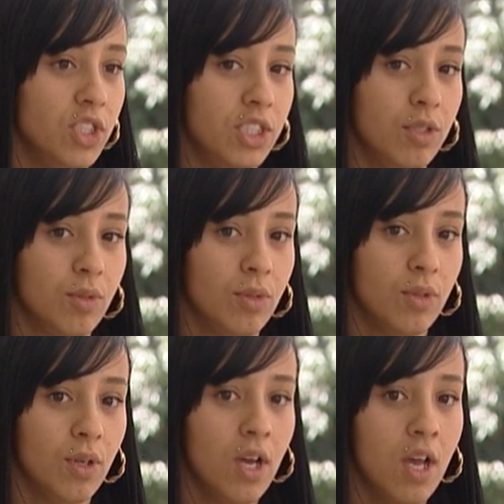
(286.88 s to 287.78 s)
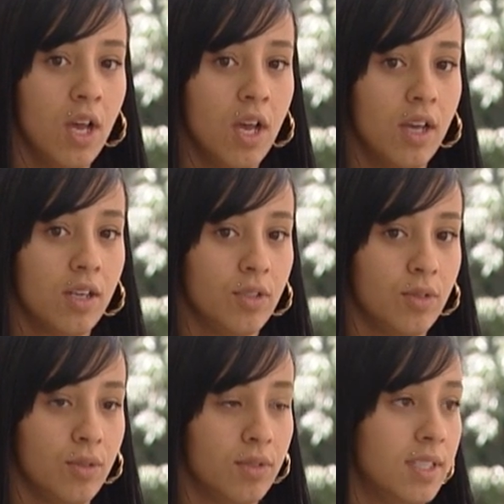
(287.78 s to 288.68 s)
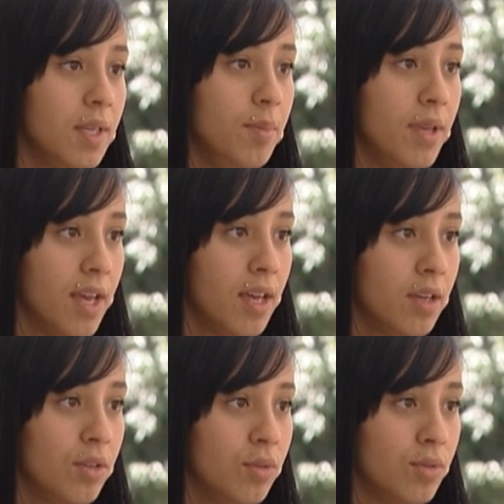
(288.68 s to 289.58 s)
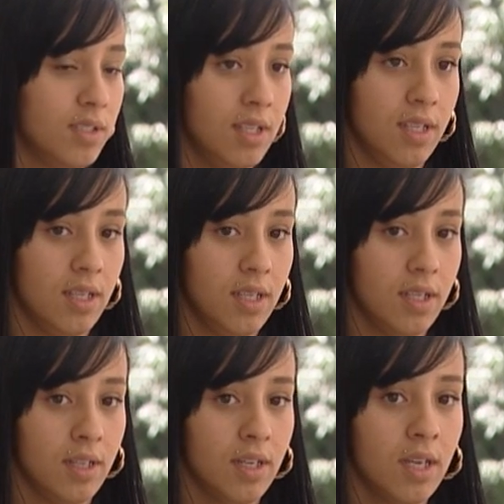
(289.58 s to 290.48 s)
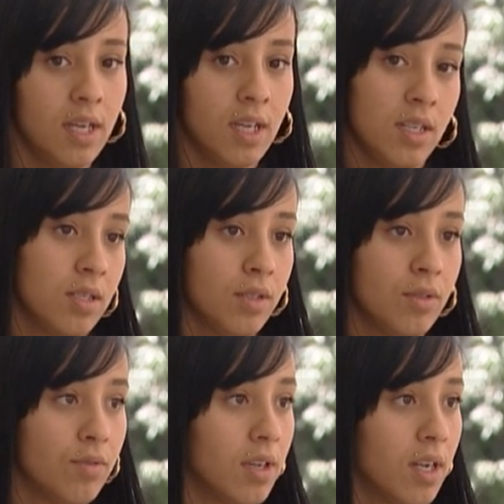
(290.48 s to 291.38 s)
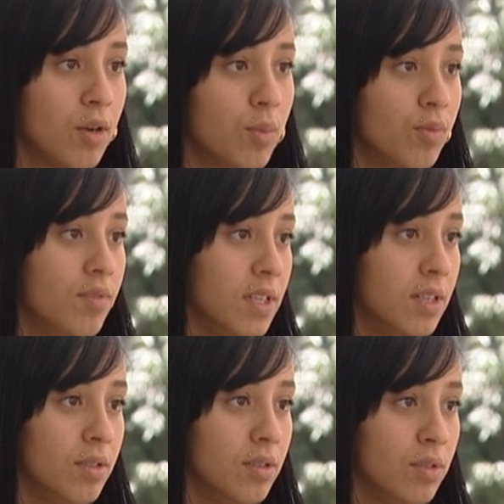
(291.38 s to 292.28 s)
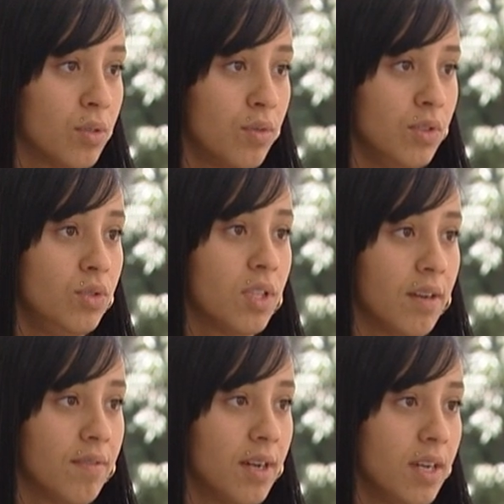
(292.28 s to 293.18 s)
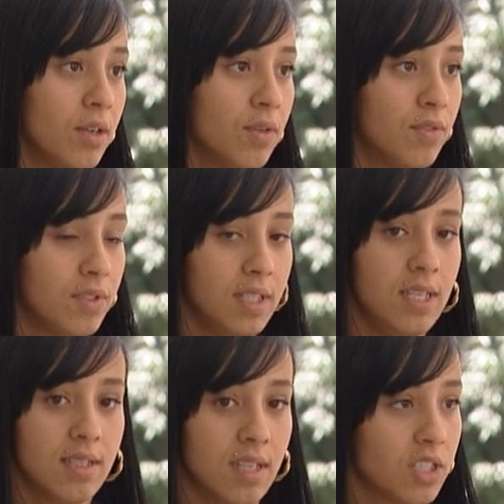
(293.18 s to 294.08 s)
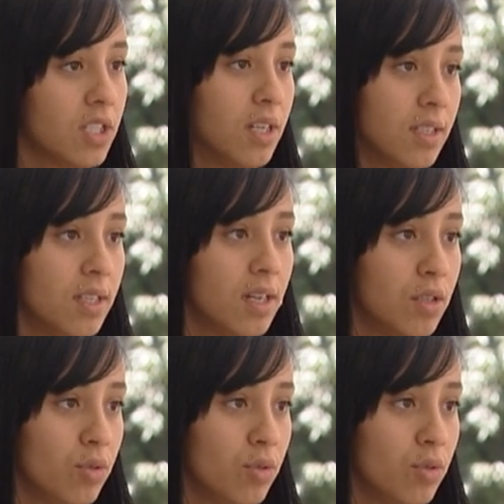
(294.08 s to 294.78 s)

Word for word: and who told me about Second Chance and said it was good and they've been able to find work and work training in areas we were interested in.